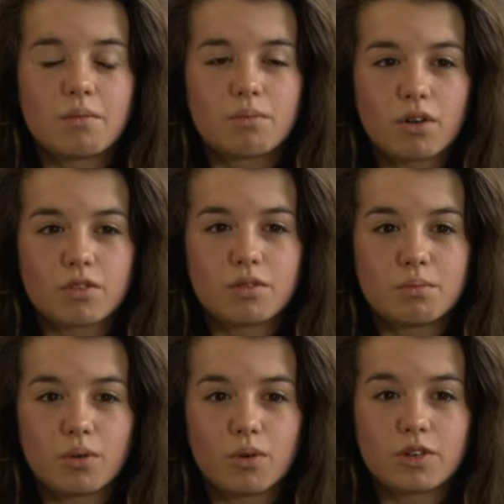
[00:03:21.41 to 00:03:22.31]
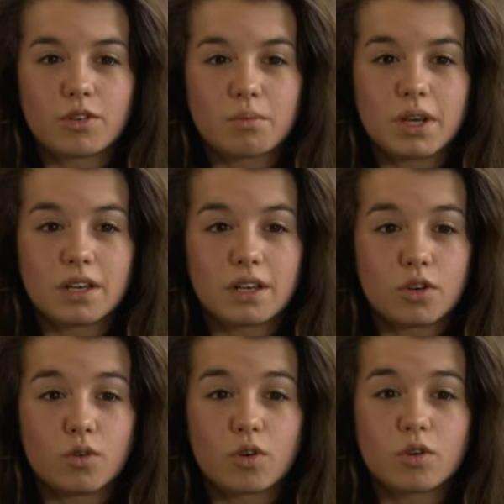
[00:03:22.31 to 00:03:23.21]
Protestant boys are being
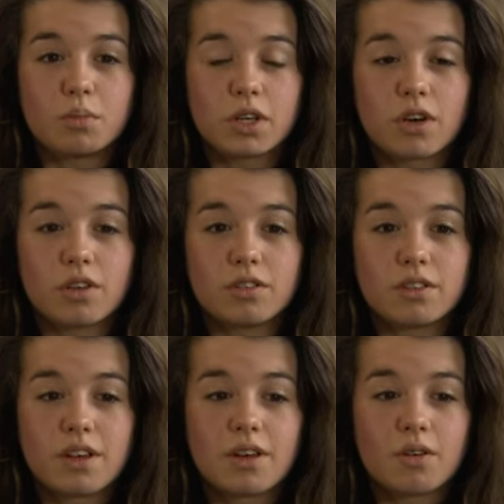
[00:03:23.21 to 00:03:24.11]
ignored because